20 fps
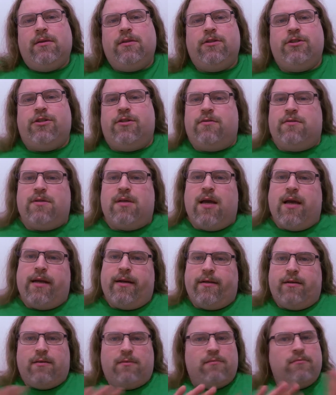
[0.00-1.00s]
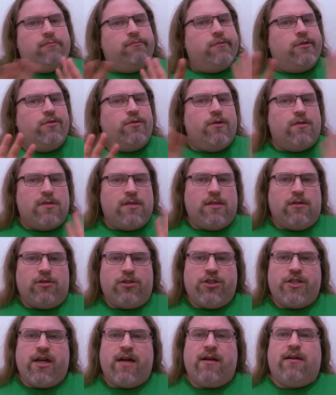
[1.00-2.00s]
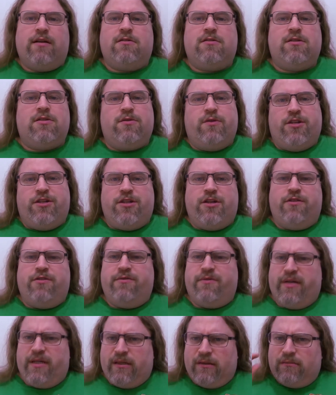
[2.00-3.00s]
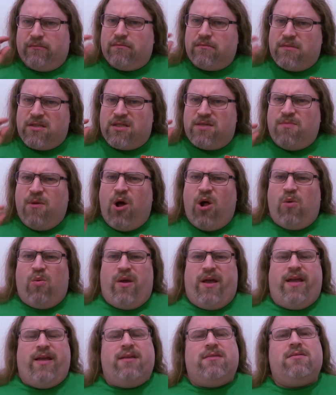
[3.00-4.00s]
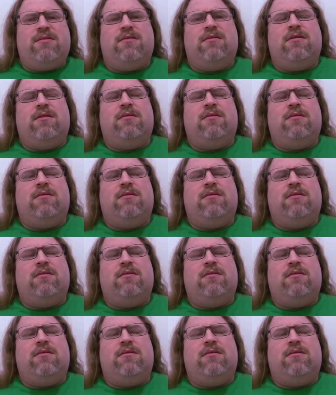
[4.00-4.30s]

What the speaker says: shows kind of do those little shout-outs to each other in small ways,